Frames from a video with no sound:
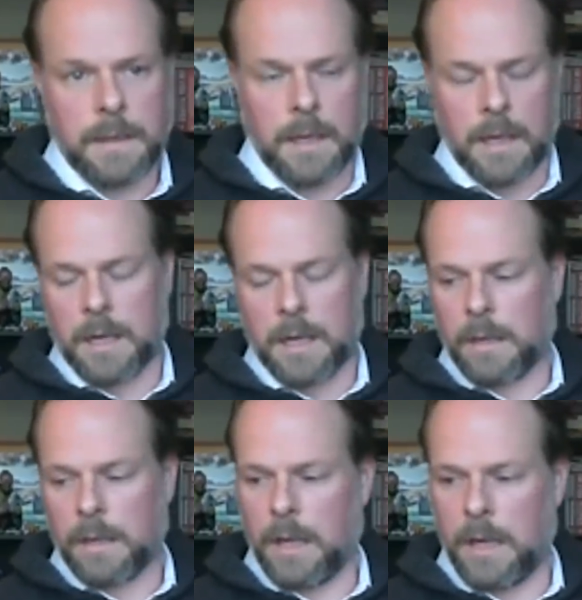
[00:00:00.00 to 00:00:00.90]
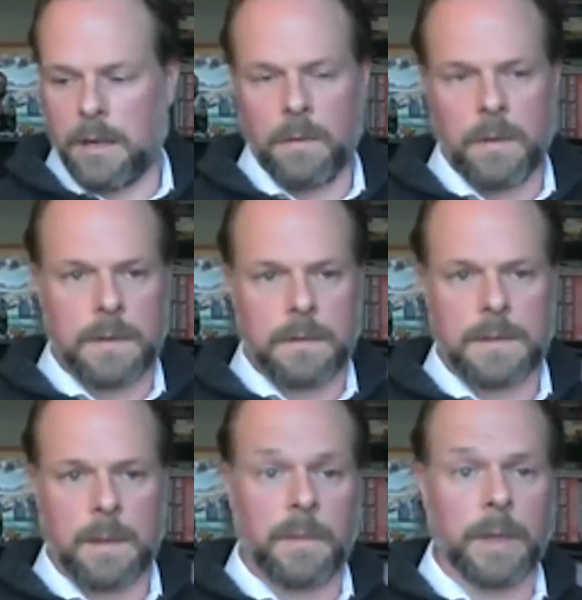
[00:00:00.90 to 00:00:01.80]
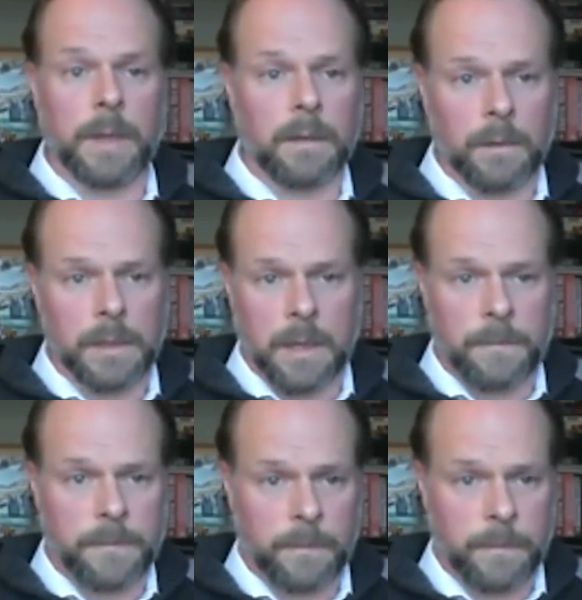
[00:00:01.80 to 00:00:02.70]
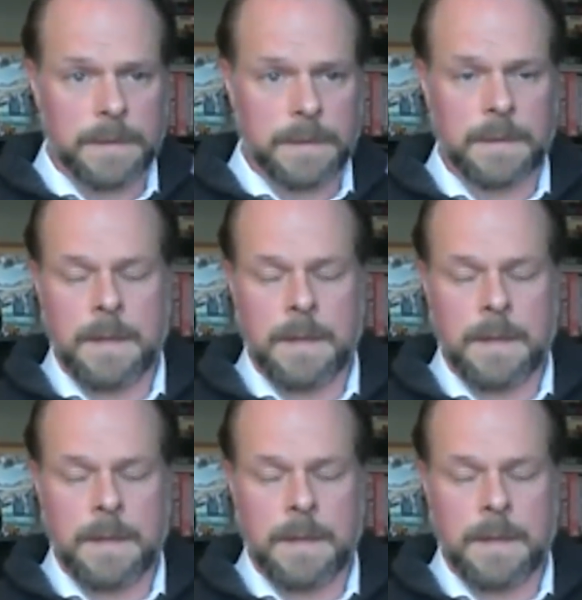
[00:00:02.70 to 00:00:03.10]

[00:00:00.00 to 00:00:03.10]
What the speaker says: And I know that something better will come from this.